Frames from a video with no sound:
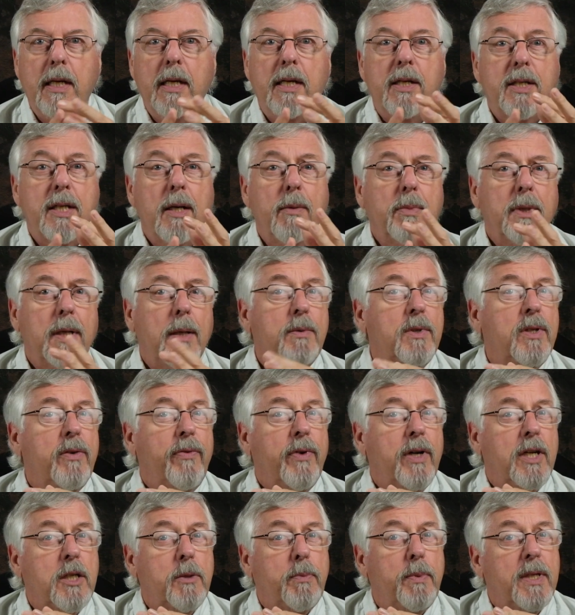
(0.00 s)
Sometimes they're
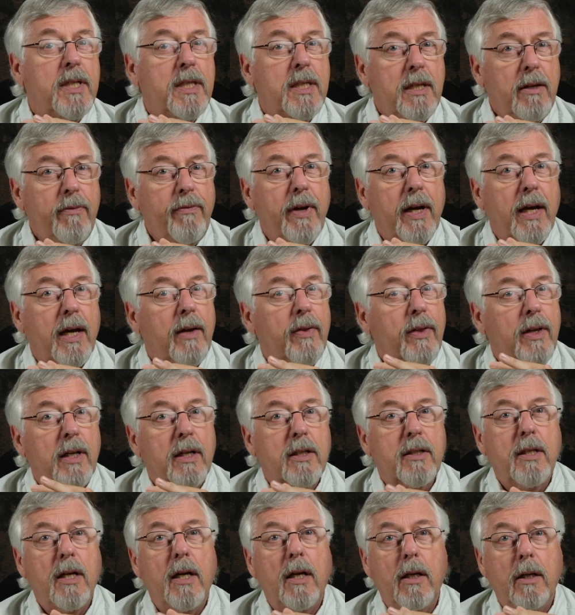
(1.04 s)
very specific and they'll
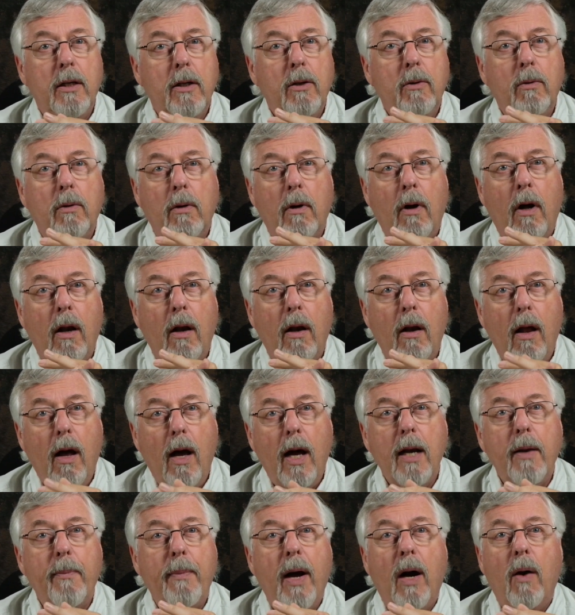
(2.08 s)
tell you a
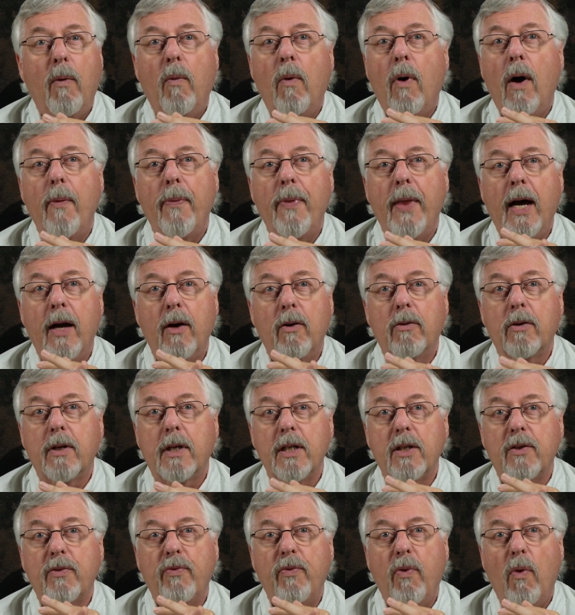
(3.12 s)
lot about what that hook
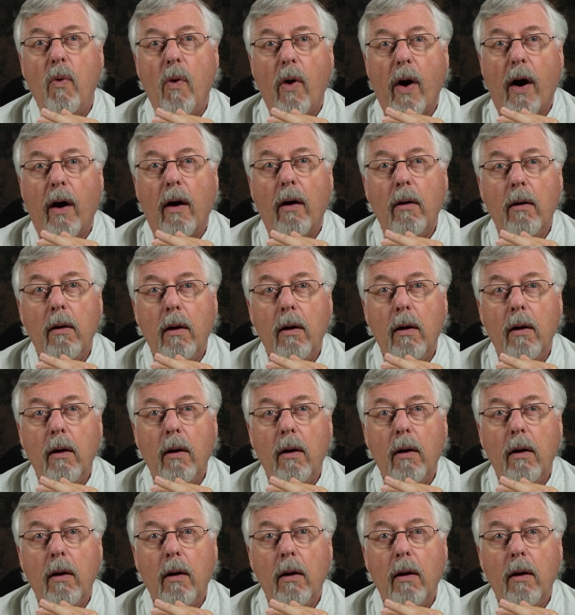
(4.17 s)
is for,